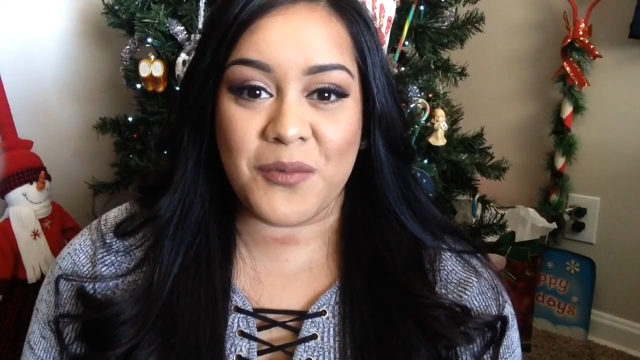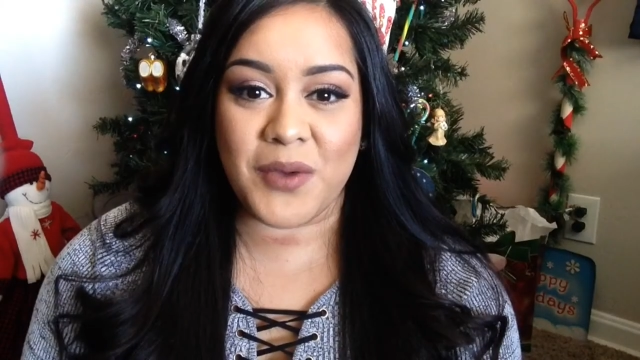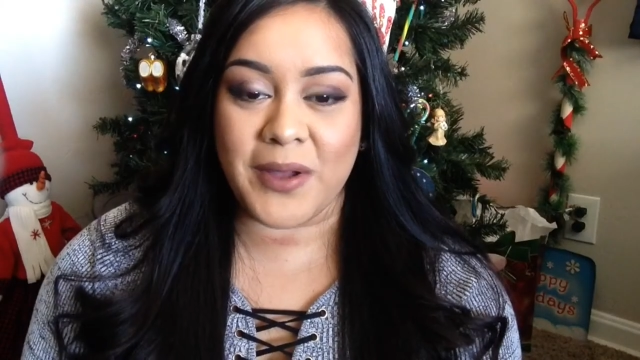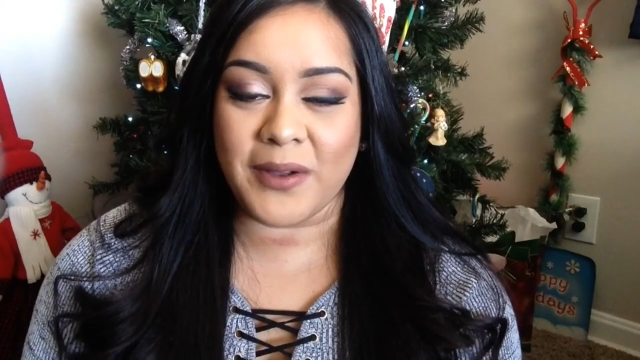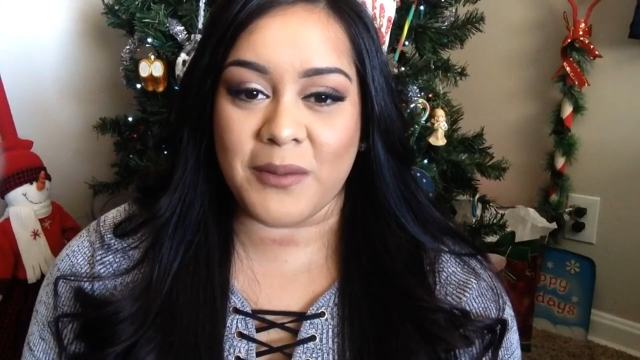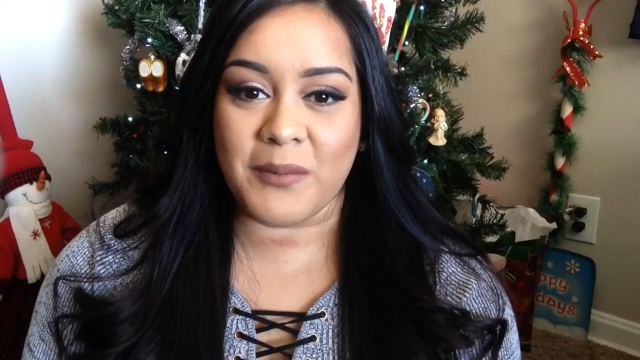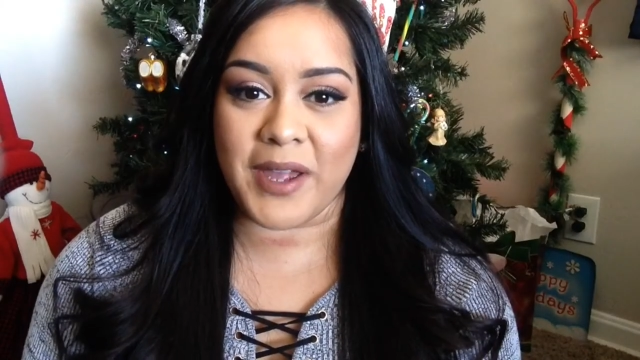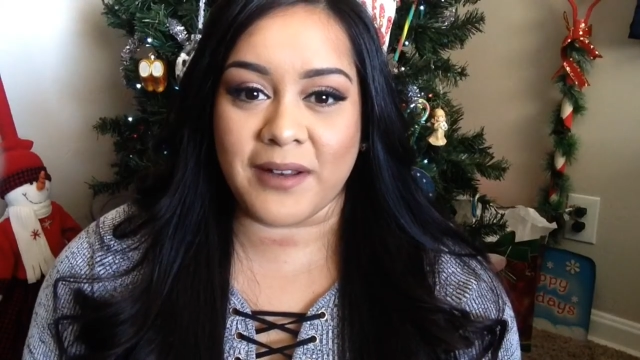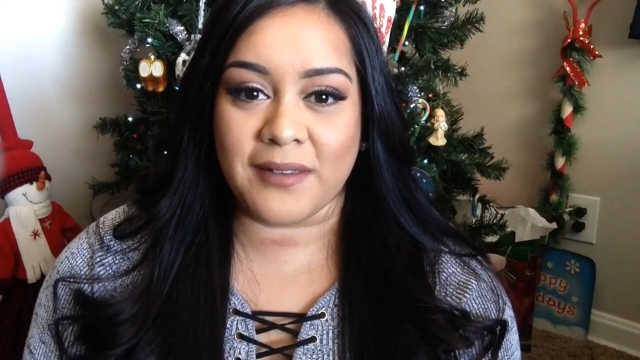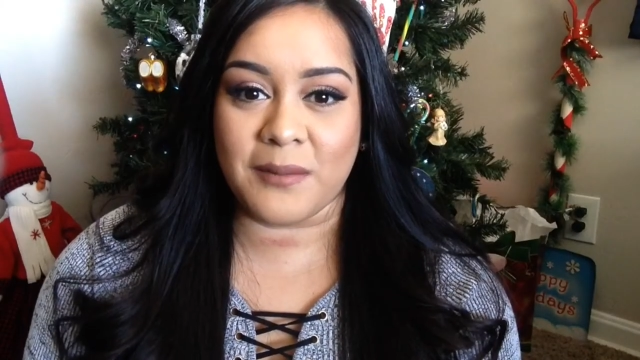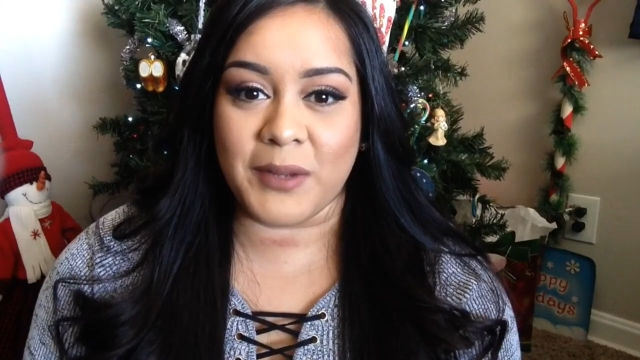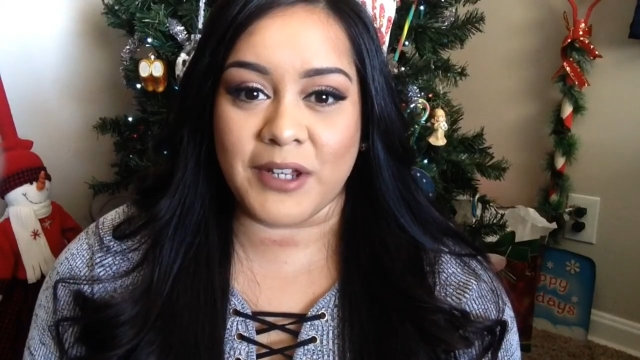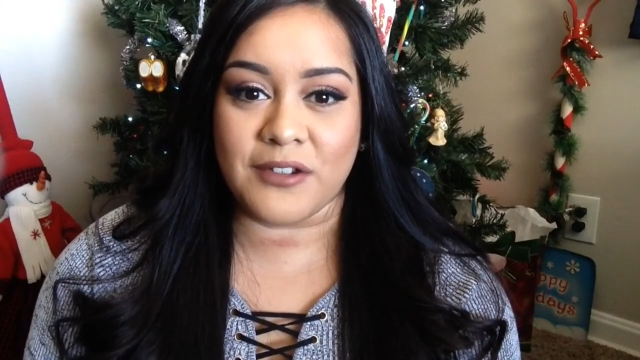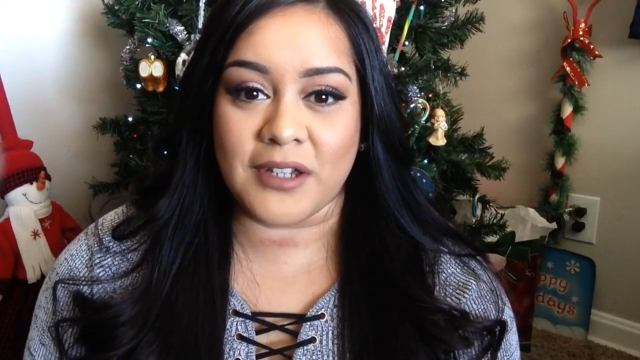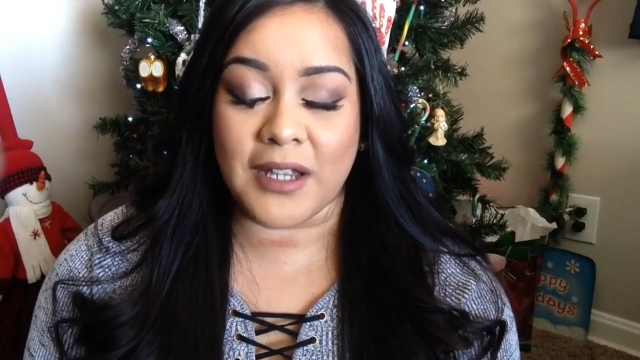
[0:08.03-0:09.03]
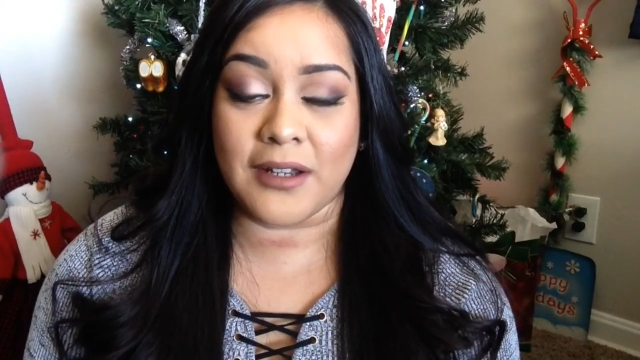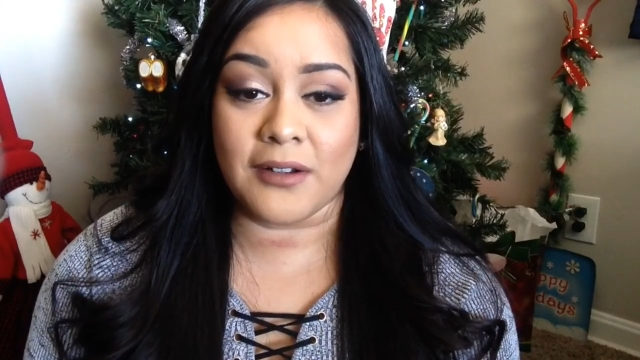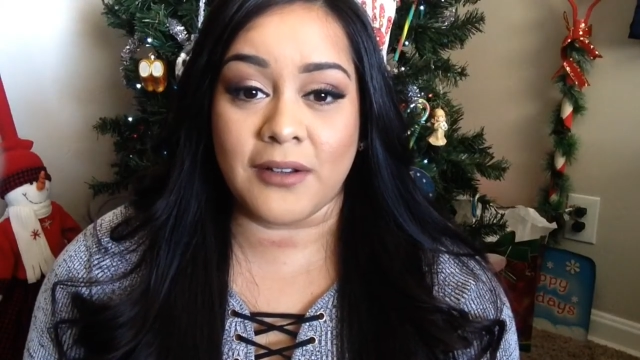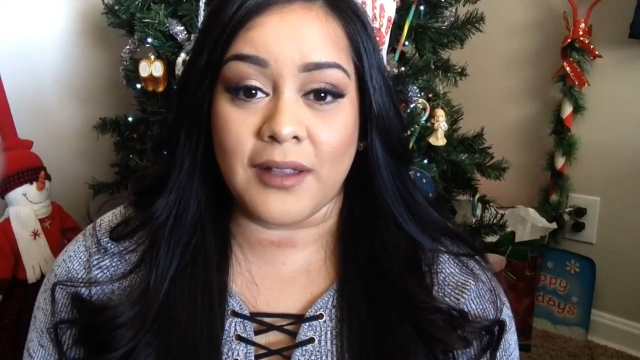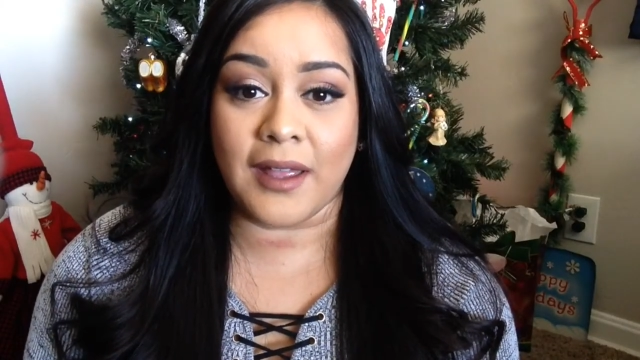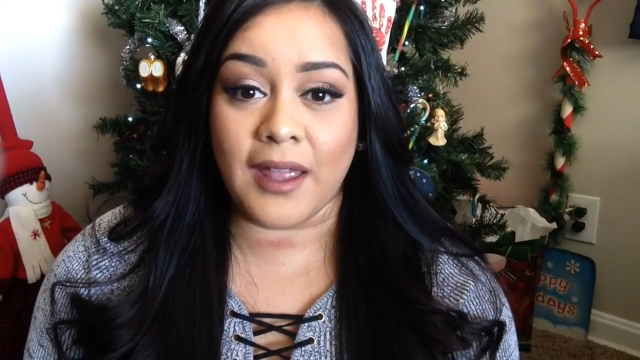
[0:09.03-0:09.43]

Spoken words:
welcome back to my channel,